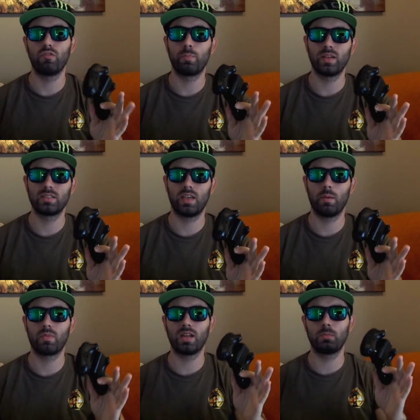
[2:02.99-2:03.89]
FPS
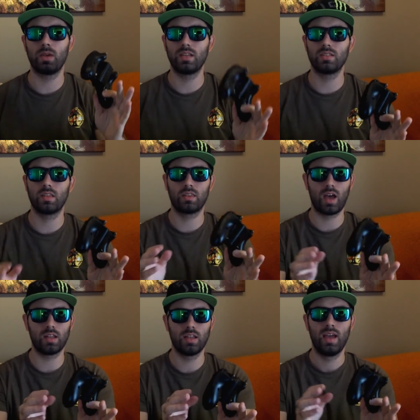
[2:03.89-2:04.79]
game. That means
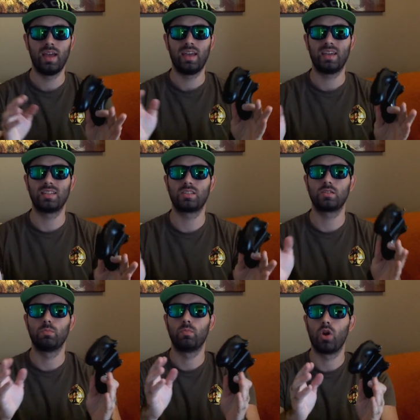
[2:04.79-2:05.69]
that
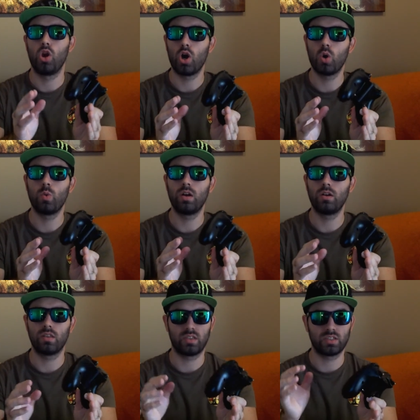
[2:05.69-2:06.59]
it's
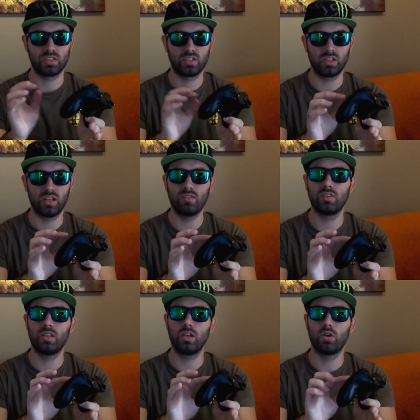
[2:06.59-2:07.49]
lower. The
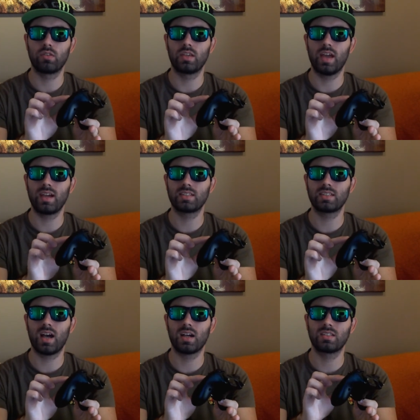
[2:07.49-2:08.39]
sensitivity on the
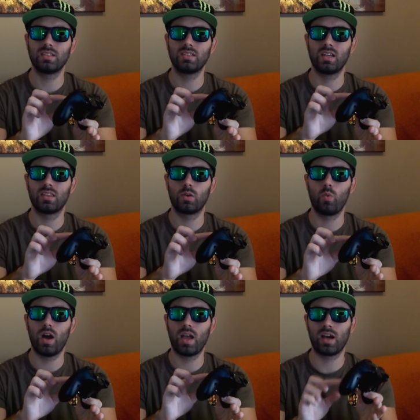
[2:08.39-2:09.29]
X-axis and the
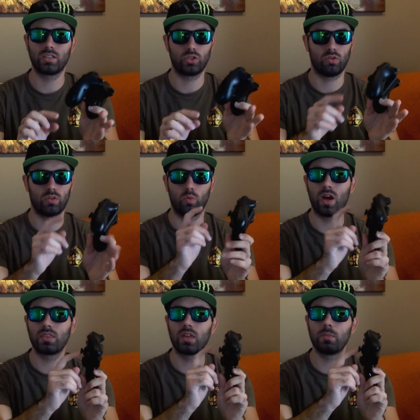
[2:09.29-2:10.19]
Y-axis on the
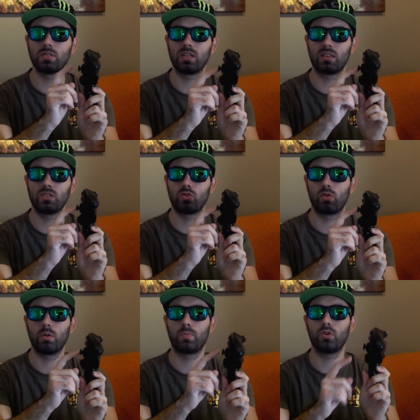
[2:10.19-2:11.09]
right thumbstick, this is
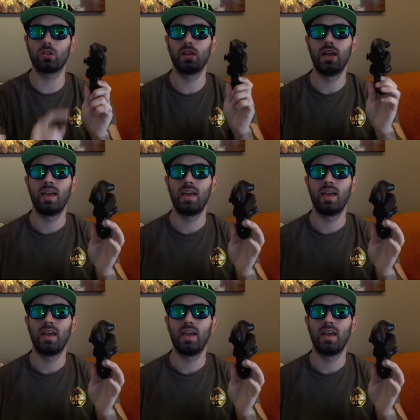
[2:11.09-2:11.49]
really important,